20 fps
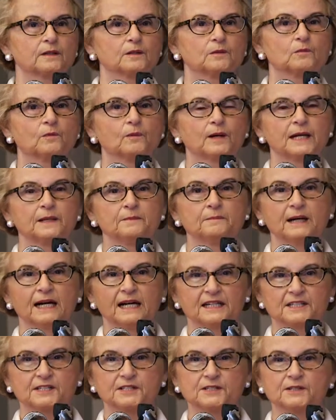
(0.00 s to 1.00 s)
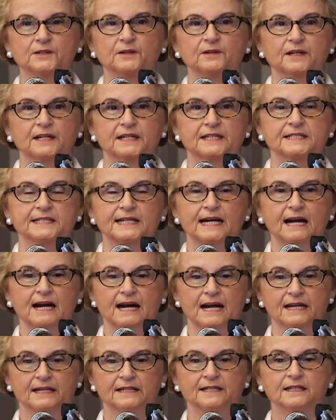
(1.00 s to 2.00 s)
when Montessori
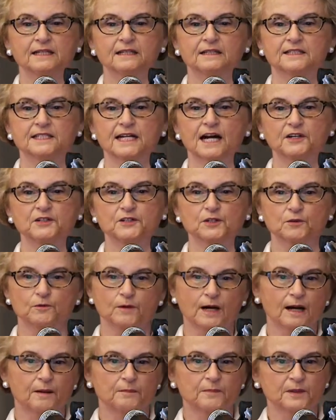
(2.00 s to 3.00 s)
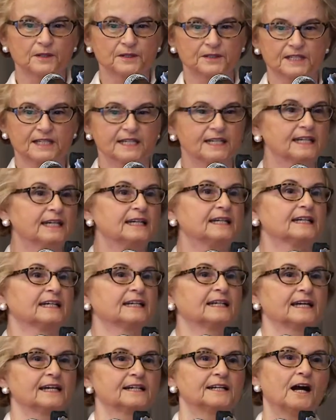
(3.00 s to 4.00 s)
died, Dr. Robert
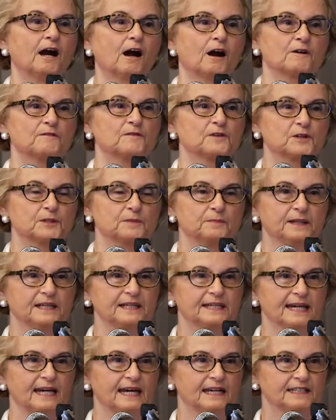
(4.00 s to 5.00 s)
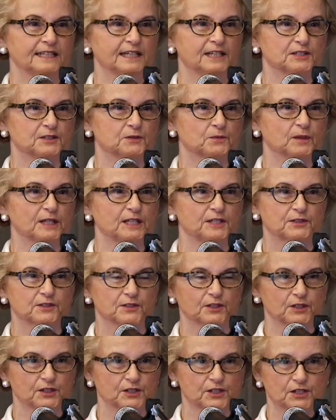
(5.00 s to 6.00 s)
Kegan at Harvard began his
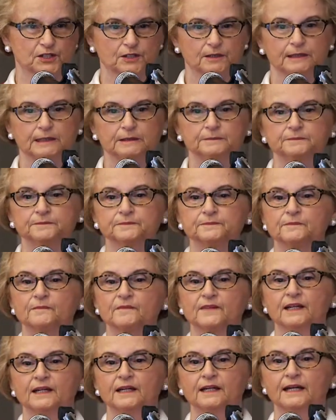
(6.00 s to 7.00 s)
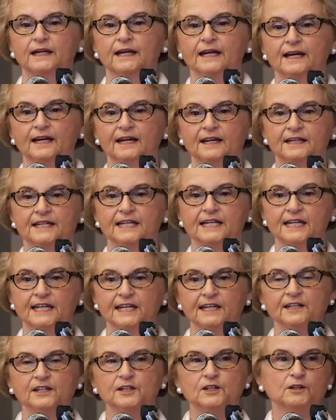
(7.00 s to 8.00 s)
research. And
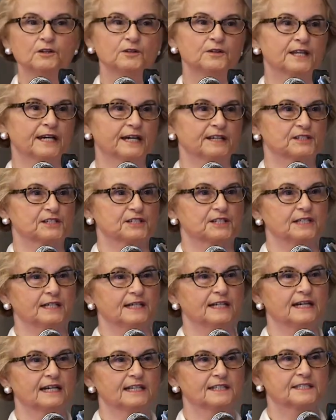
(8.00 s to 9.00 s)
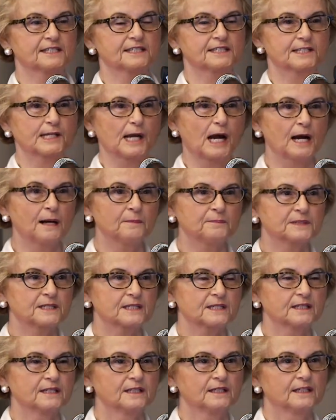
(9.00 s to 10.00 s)
he knew that she had
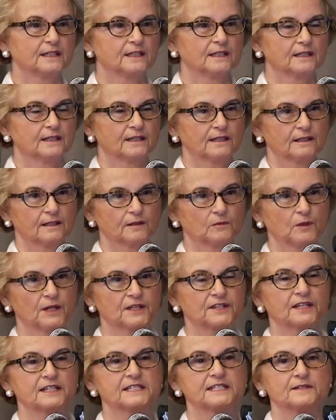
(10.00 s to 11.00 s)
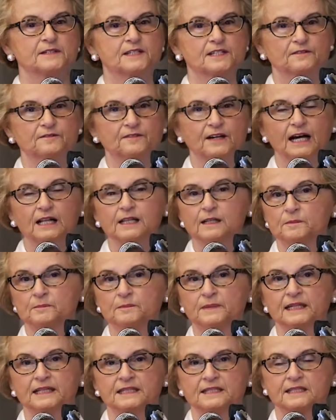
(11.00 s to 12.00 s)
stopped with a
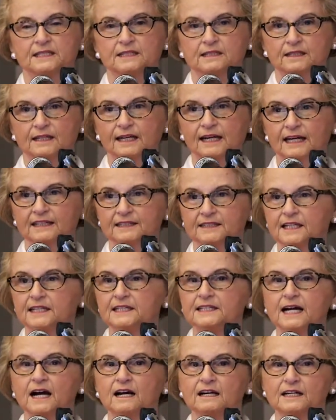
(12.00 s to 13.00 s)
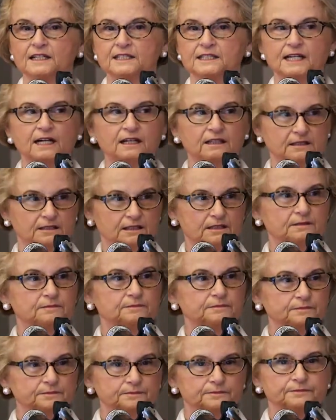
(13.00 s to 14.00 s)
development at the young adult.
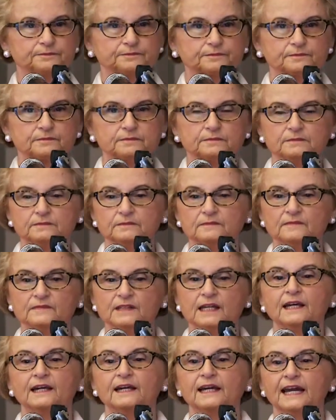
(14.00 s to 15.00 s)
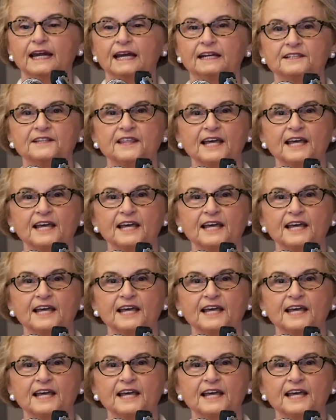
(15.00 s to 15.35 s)
And